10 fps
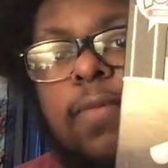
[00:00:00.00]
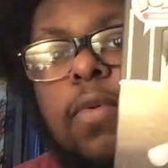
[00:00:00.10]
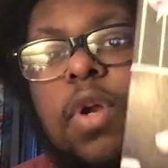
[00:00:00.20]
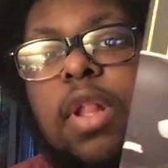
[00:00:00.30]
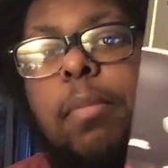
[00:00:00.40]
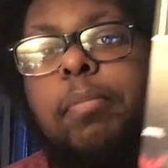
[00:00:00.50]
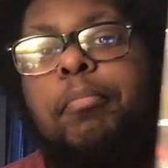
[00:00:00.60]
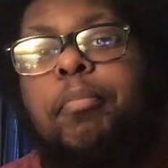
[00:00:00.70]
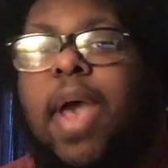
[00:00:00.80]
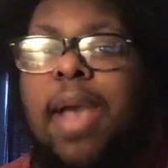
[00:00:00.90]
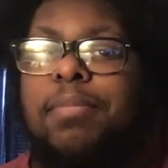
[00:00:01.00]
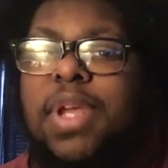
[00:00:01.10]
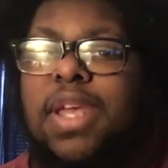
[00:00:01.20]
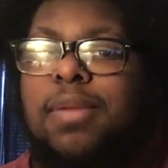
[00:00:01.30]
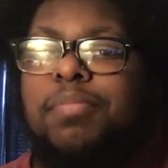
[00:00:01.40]
for the
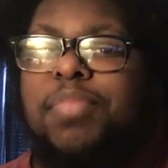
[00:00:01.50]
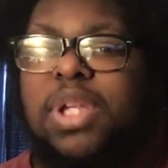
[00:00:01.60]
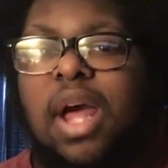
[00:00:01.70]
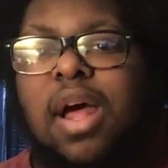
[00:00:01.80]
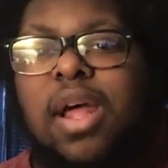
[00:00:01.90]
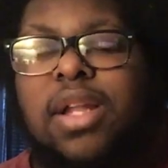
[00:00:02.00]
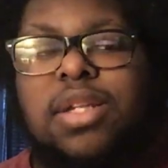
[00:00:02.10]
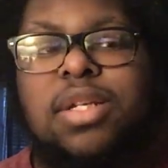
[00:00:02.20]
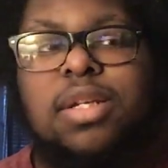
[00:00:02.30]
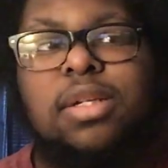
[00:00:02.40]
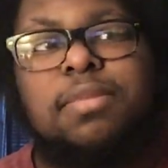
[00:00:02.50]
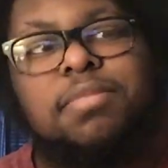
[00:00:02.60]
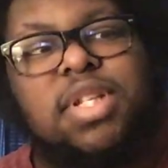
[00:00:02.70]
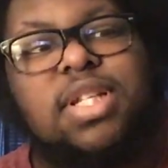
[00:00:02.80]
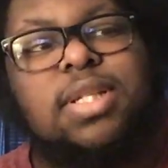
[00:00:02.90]
Batman Beyond
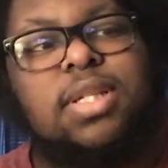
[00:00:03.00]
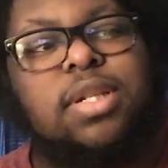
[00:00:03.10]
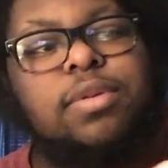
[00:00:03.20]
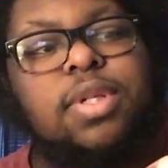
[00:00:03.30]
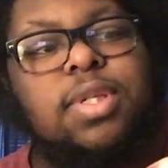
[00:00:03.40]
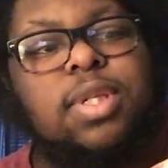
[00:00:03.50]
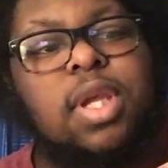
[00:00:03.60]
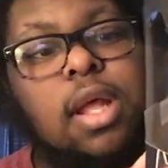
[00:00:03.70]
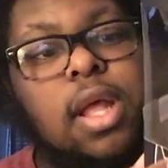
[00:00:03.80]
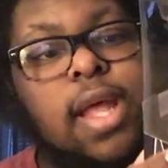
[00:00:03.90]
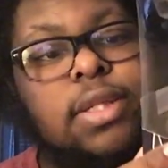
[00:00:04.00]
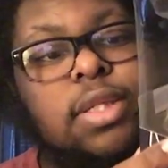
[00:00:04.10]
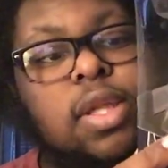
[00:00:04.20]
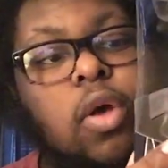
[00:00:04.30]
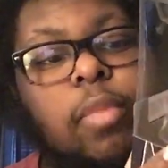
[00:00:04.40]
Complete Series. Now that's
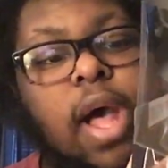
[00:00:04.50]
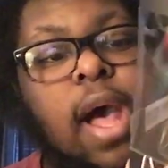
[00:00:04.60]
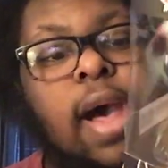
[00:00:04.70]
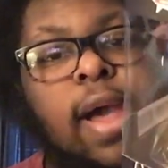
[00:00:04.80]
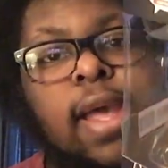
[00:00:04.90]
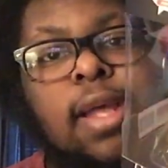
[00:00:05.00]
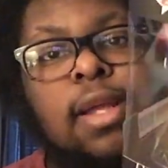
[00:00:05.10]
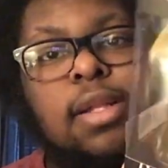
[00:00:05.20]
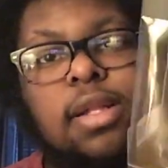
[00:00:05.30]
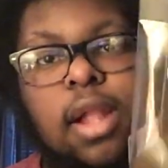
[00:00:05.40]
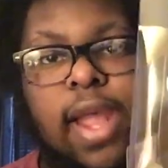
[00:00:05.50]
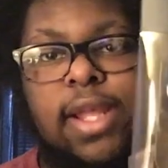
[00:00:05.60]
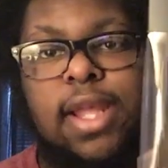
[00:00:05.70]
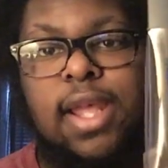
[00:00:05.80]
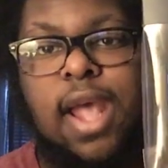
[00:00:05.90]
dope. I
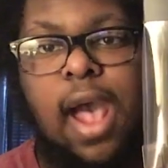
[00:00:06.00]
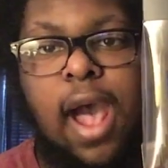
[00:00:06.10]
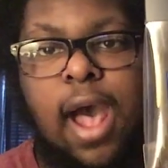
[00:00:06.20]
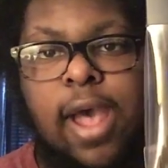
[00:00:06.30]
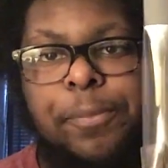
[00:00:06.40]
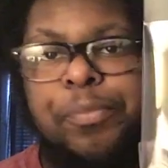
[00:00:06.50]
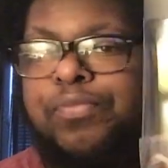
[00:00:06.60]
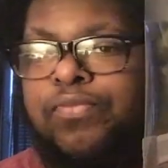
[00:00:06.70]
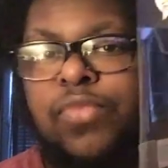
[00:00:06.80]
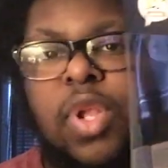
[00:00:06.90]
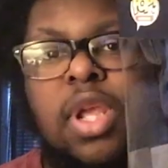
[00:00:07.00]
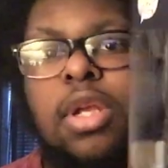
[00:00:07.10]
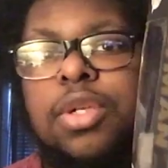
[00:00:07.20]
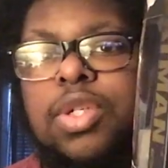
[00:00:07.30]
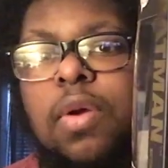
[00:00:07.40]
like it. I'm
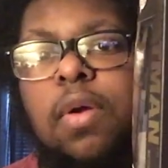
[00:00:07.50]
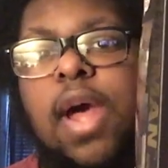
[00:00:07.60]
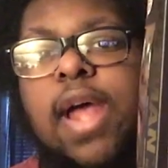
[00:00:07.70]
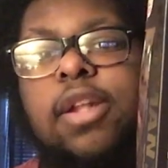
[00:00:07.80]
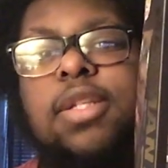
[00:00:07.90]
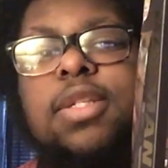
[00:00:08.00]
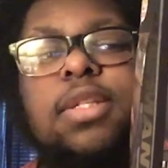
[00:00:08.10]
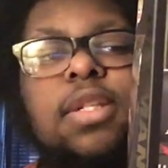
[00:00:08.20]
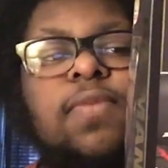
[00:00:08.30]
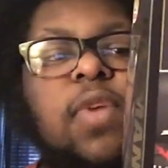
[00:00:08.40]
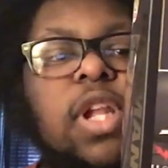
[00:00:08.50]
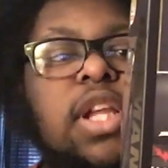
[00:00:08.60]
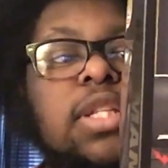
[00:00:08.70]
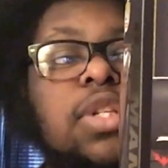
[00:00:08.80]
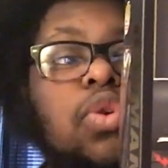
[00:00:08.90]
so glad. This is it's funny
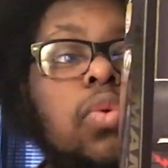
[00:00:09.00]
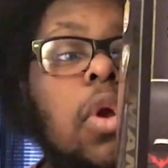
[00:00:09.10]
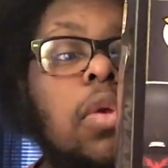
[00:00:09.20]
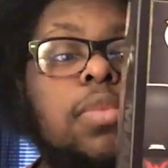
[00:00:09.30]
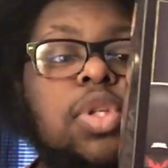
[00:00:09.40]
because it's chrome